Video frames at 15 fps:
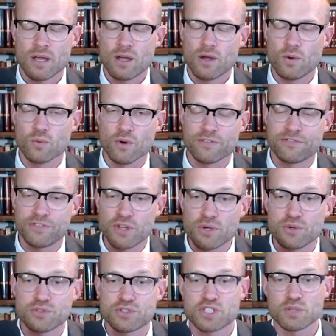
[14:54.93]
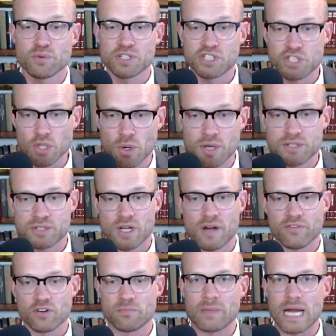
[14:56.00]
who refuse to rejoice
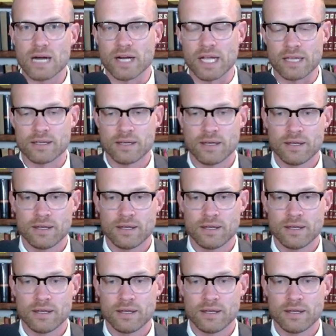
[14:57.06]
over Mary.